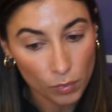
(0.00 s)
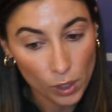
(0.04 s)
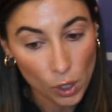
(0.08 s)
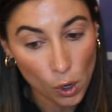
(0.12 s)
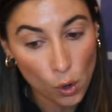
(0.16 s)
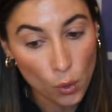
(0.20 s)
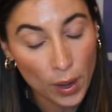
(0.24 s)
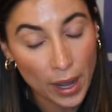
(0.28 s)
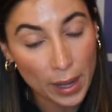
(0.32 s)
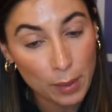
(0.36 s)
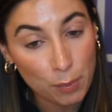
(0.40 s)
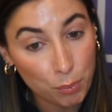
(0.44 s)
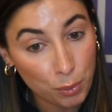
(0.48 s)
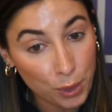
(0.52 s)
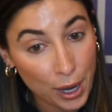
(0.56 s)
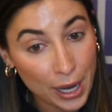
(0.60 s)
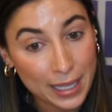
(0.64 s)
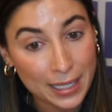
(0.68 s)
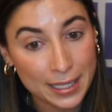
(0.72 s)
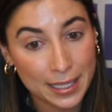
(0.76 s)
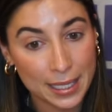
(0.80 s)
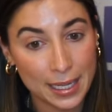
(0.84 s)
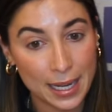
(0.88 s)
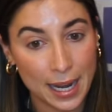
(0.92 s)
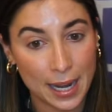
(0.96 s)
Okay,
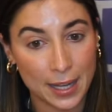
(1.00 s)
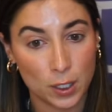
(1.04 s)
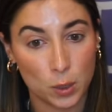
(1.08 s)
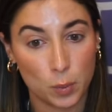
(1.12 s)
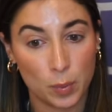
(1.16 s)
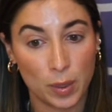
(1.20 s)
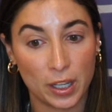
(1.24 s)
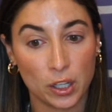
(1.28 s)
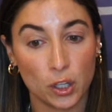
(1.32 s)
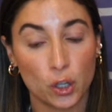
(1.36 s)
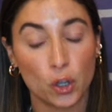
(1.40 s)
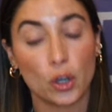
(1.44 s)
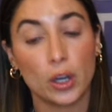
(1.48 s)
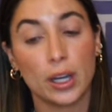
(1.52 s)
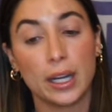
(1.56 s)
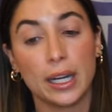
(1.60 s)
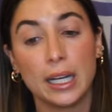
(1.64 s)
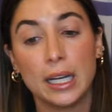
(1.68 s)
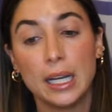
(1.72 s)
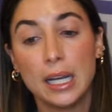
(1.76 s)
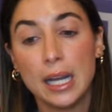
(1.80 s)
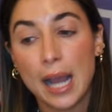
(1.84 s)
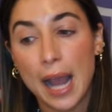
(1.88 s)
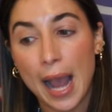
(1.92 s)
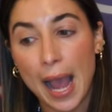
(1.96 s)
Bredesen has been good,
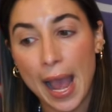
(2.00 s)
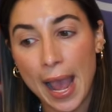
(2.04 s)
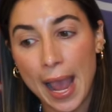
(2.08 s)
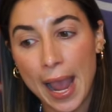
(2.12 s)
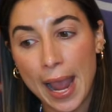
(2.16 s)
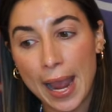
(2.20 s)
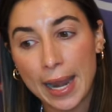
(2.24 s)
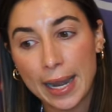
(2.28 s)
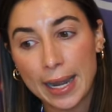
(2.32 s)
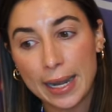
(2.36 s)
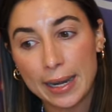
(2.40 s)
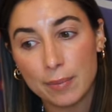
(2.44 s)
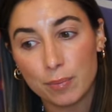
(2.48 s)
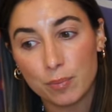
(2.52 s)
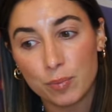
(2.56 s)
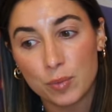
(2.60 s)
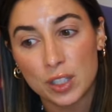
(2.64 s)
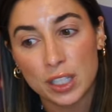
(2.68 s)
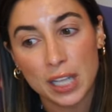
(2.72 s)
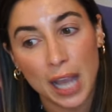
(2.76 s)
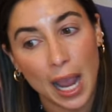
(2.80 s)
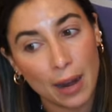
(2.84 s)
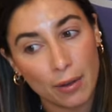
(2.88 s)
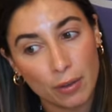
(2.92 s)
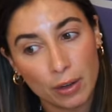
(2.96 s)
and
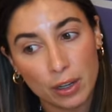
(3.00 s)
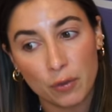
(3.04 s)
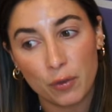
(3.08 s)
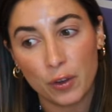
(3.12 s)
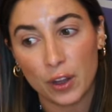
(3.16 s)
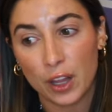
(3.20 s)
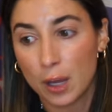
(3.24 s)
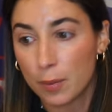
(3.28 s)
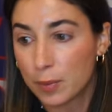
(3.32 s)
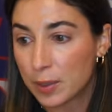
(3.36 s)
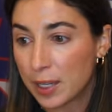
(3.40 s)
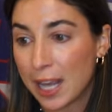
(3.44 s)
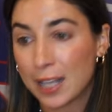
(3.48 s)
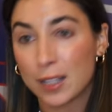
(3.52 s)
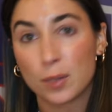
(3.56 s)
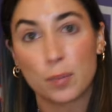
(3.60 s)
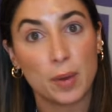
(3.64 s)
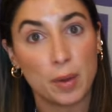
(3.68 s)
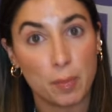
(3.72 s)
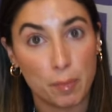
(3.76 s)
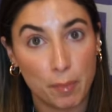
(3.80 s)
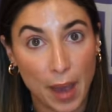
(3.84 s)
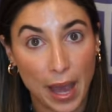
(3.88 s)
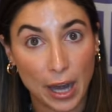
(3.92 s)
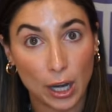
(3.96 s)
Tyree Phillips has
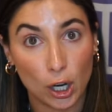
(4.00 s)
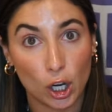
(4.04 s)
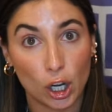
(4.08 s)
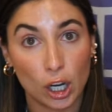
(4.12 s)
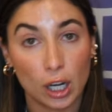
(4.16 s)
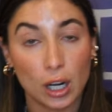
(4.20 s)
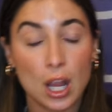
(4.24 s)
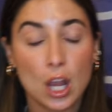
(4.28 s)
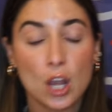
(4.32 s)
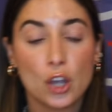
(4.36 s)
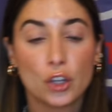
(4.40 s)
been better.